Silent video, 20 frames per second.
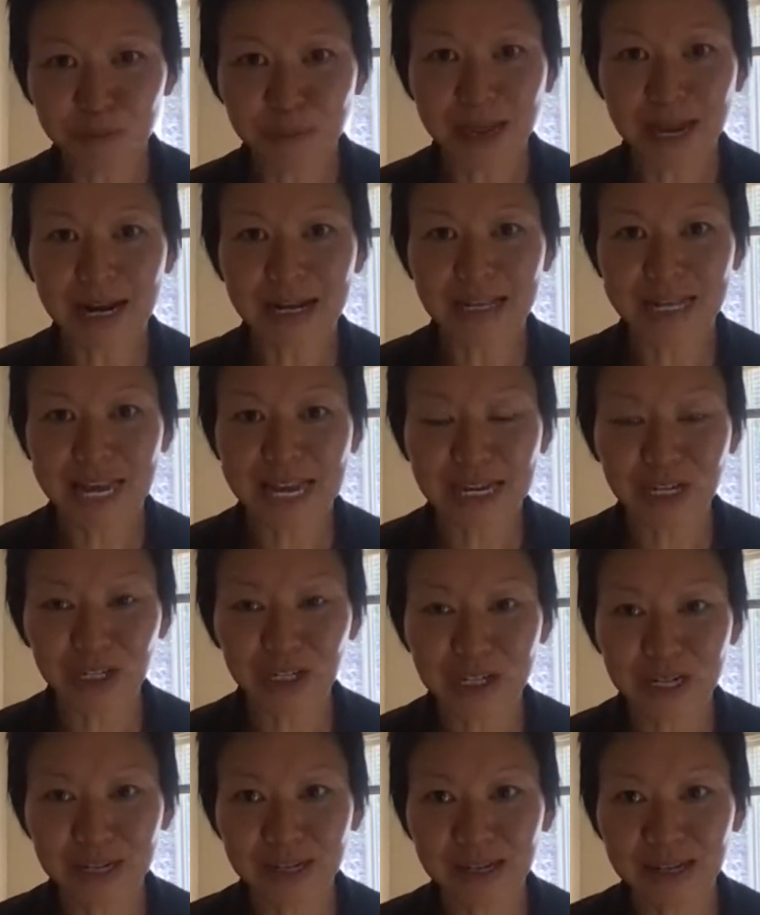
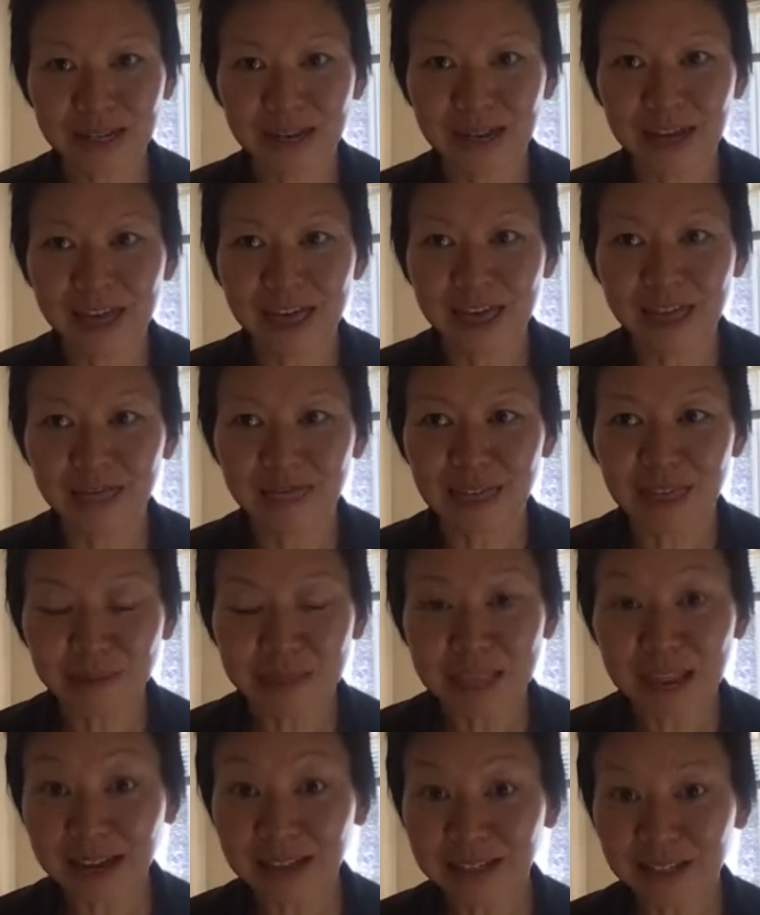meditation. The
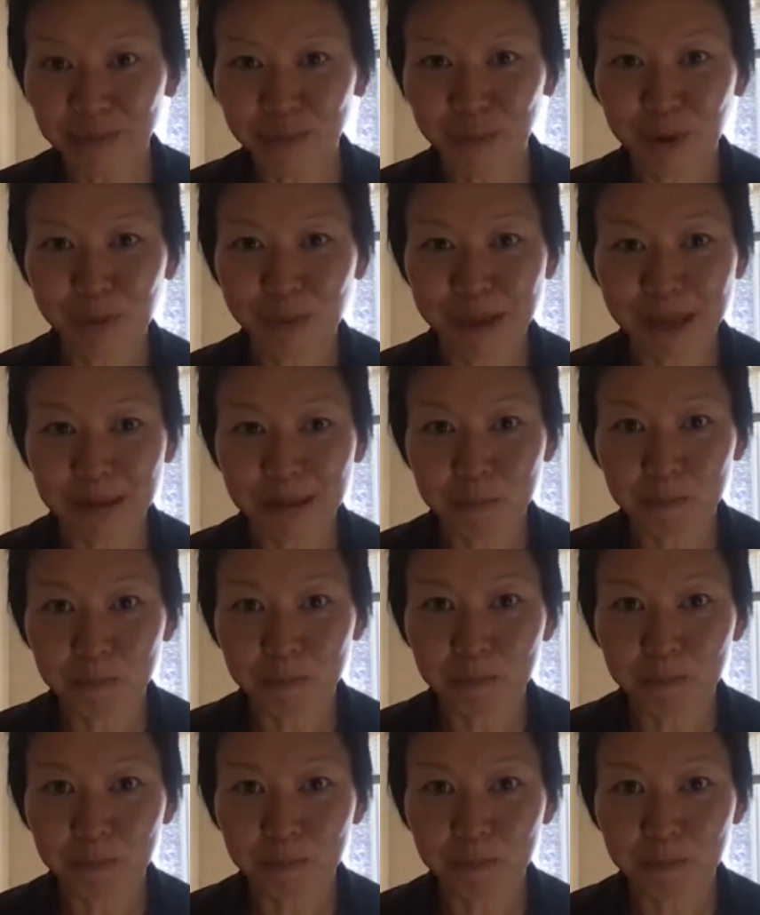next moment,